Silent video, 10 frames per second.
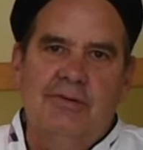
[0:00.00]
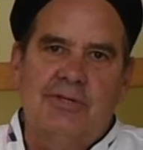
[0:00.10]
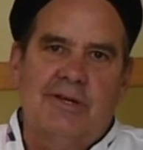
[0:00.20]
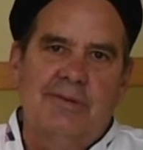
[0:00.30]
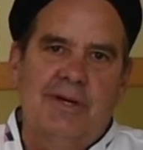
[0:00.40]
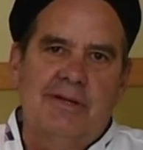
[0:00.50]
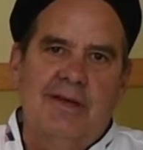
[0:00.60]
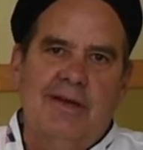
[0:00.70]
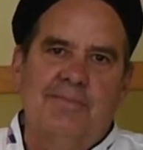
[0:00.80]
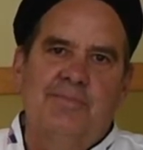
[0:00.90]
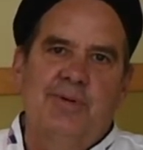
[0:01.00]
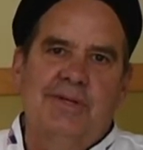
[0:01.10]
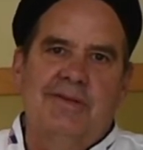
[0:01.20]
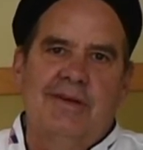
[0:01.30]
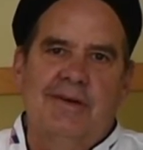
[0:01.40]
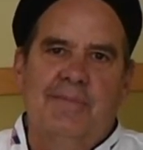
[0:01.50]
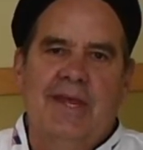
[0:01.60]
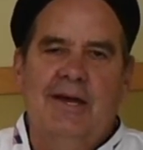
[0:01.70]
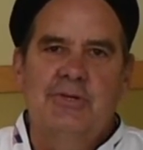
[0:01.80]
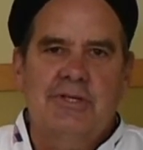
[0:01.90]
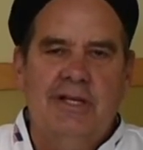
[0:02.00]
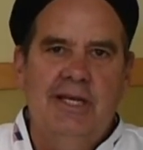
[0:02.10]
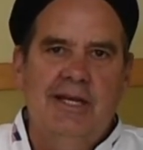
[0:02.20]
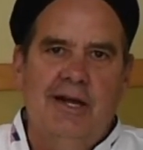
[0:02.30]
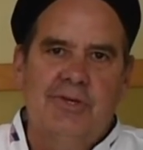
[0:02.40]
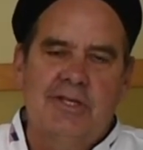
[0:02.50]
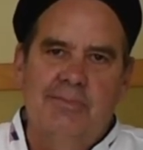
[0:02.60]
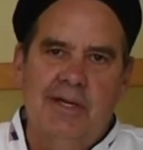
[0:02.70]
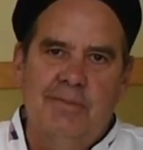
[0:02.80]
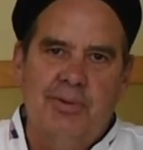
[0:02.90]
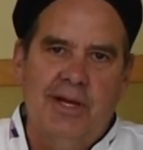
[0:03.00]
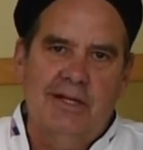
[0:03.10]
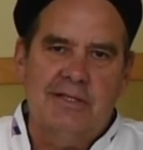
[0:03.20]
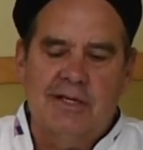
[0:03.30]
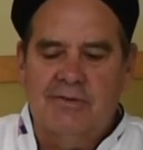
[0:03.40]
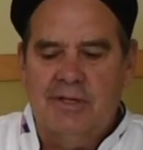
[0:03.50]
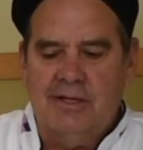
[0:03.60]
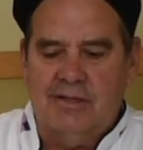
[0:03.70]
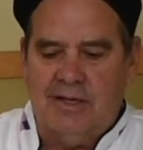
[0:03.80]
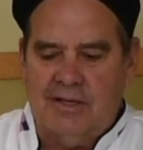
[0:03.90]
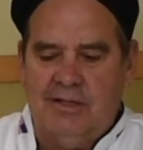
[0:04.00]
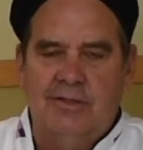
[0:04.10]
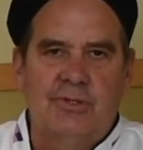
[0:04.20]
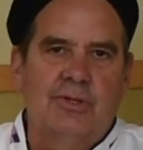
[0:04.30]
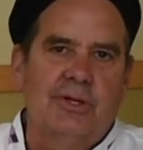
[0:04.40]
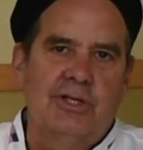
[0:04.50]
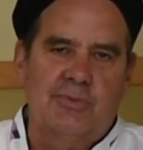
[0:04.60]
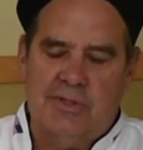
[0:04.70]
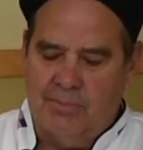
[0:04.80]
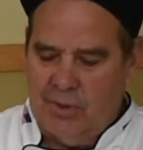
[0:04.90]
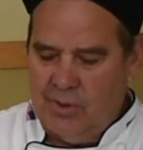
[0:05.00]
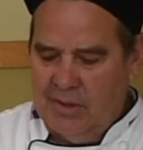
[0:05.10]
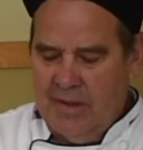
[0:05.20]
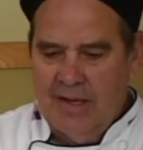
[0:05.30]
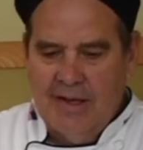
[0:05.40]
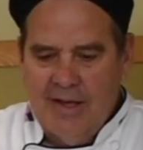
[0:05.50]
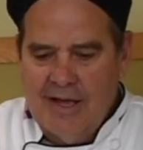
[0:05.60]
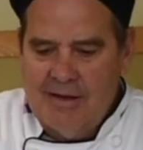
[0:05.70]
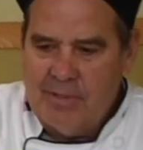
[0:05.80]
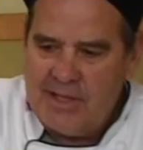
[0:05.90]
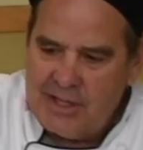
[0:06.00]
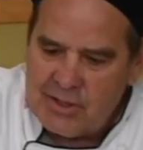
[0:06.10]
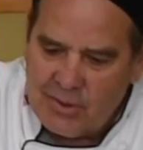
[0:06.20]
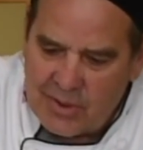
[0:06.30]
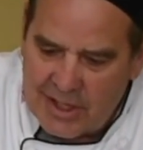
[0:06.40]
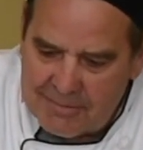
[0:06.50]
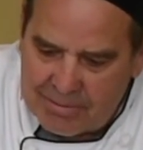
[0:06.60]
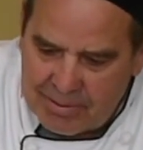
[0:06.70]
Sorry about that. But I was cleaning out the tomato plants and everything and kind of got a little too close with the mower. But that's all right.